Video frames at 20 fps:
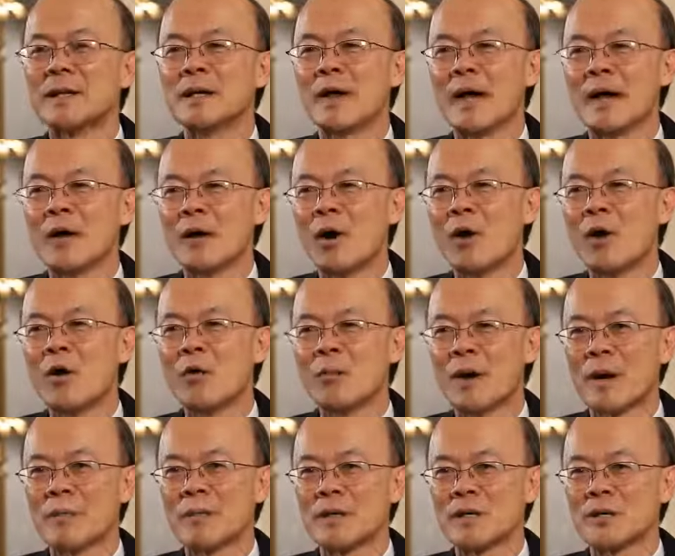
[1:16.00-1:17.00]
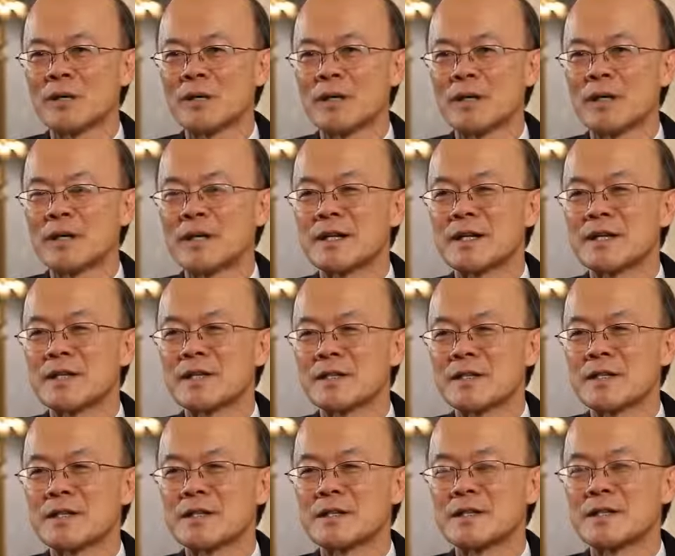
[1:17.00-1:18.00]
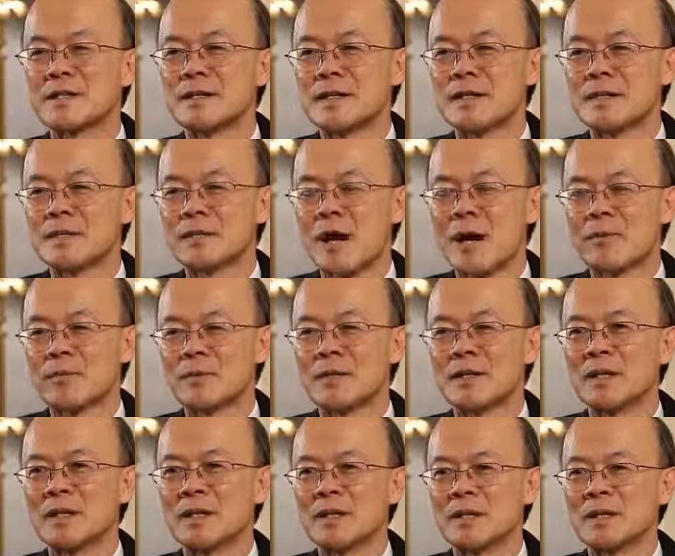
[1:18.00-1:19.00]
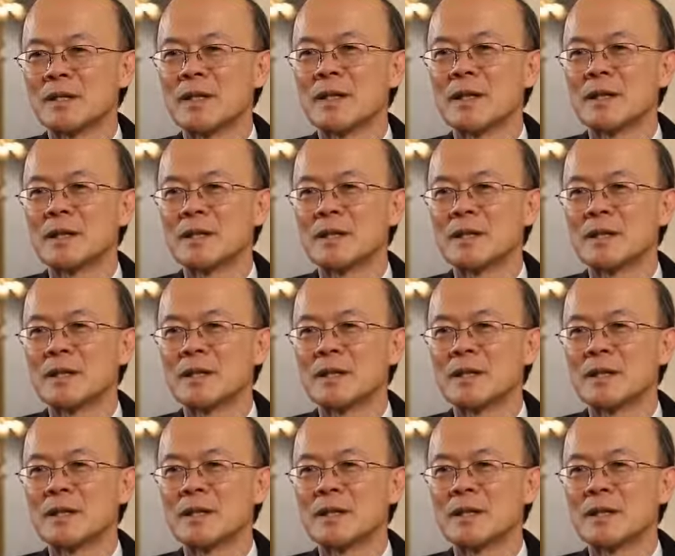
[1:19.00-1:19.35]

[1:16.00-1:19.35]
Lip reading: And all published studies consistently top the list,